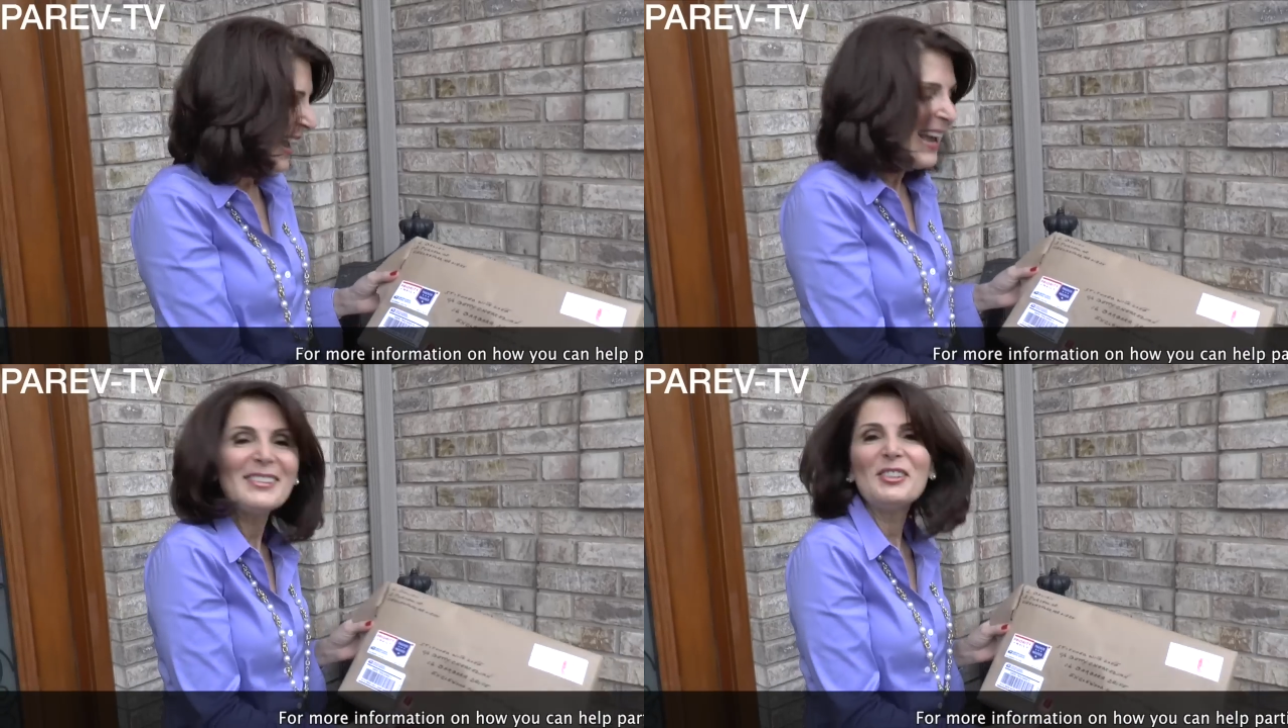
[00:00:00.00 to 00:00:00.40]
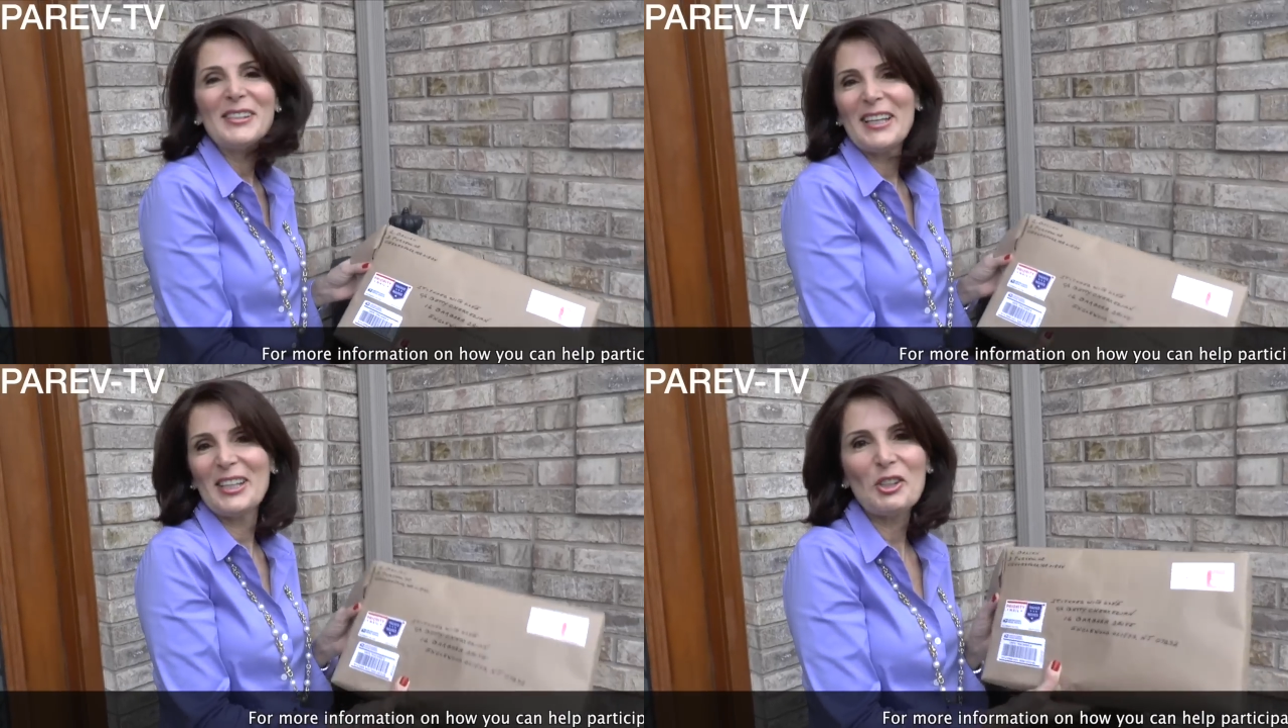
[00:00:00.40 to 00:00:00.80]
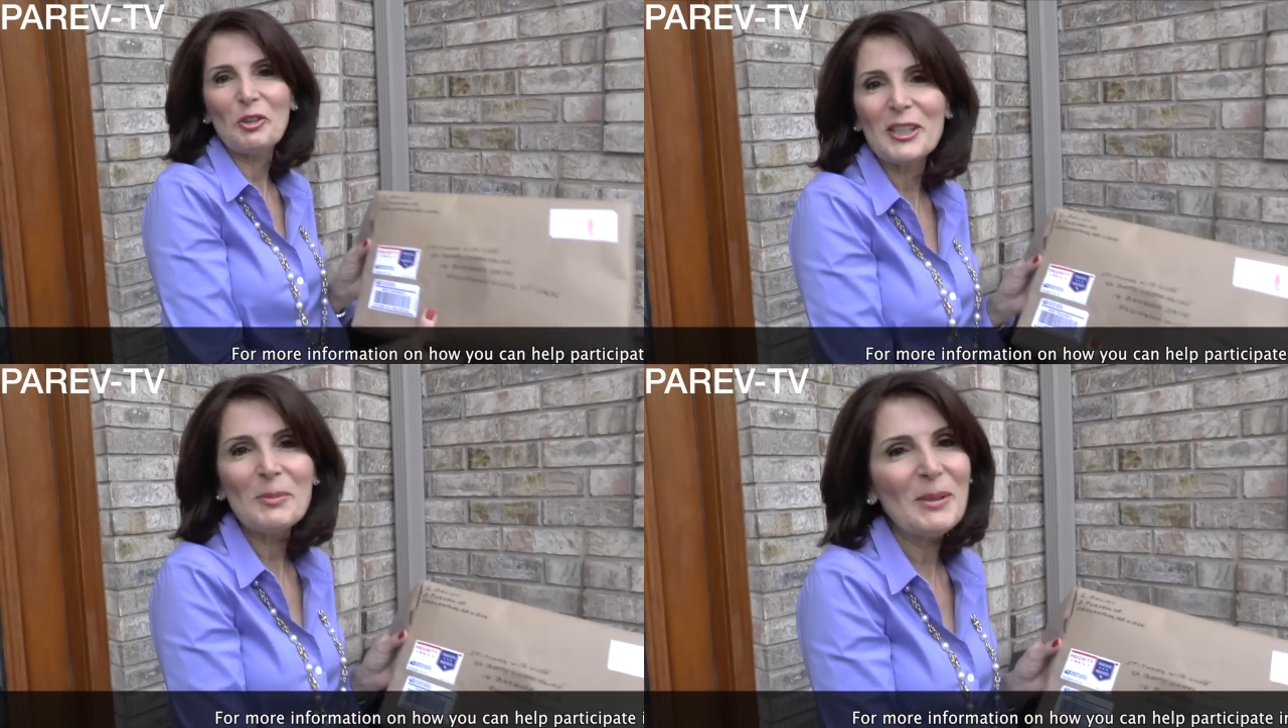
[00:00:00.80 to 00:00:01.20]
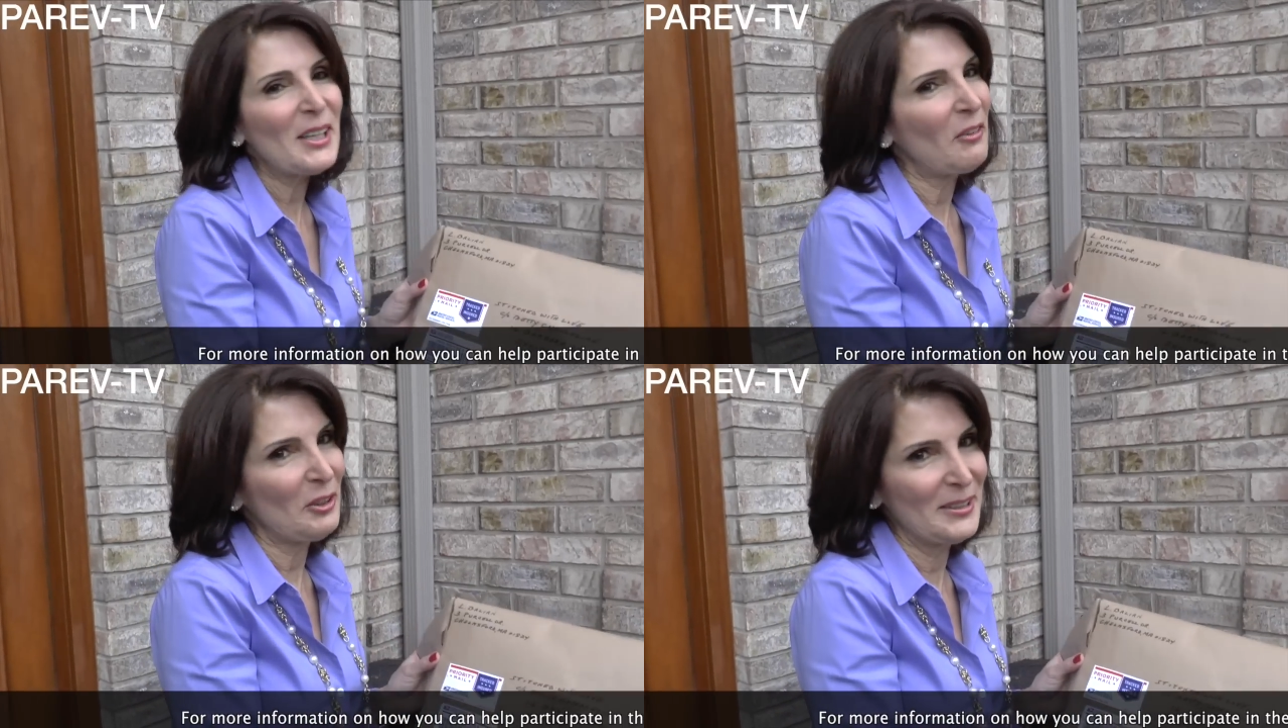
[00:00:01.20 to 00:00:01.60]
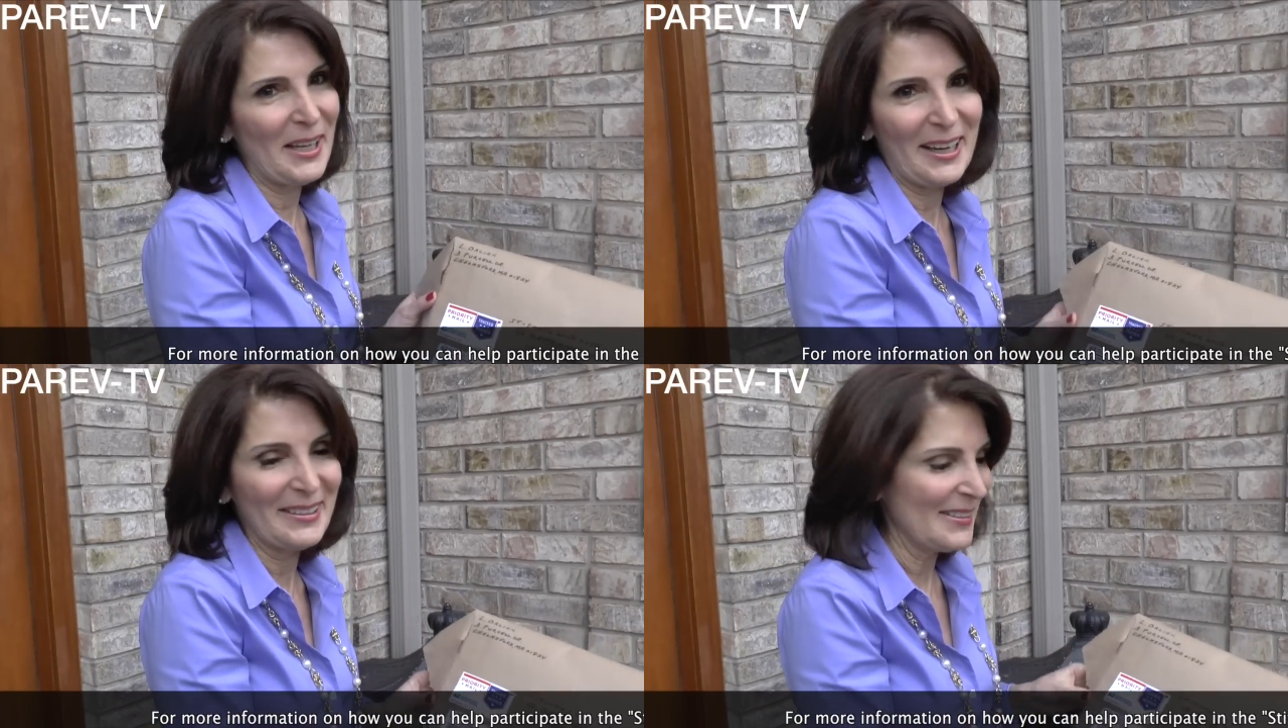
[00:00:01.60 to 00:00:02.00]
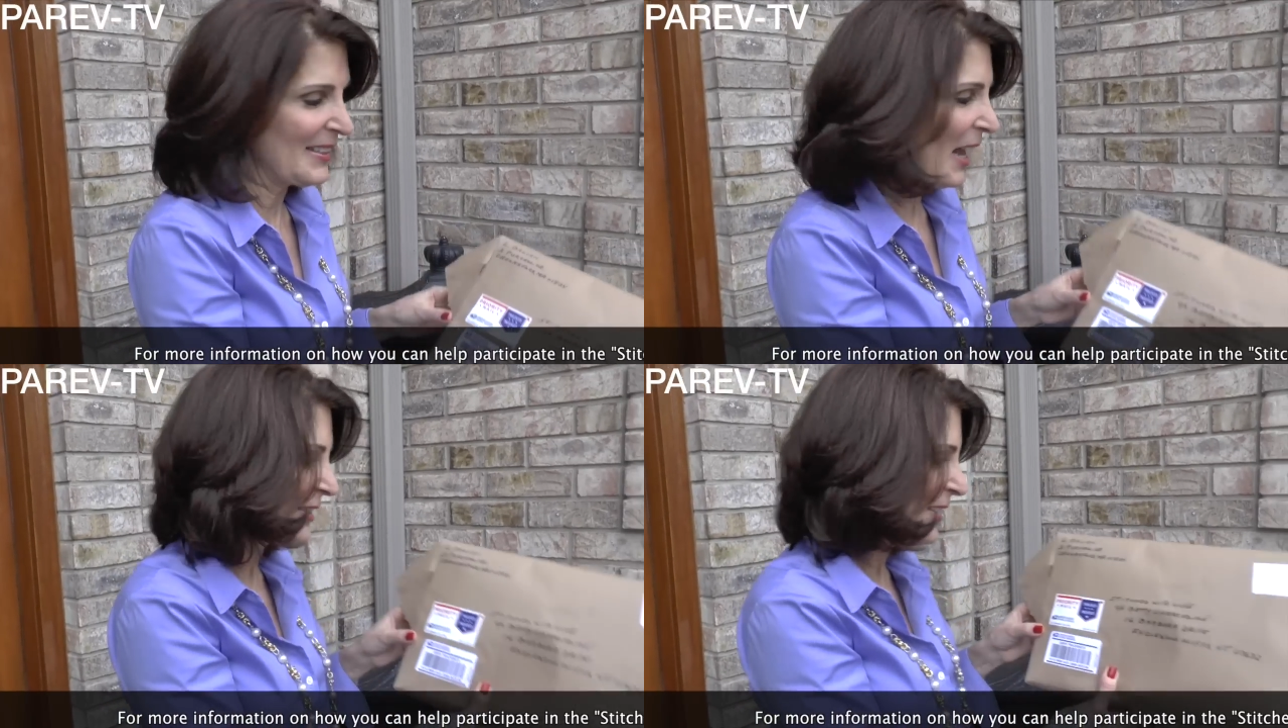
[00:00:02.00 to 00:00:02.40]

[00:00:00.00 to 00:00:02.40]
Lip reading: As you see, it's Christmas every day in this house.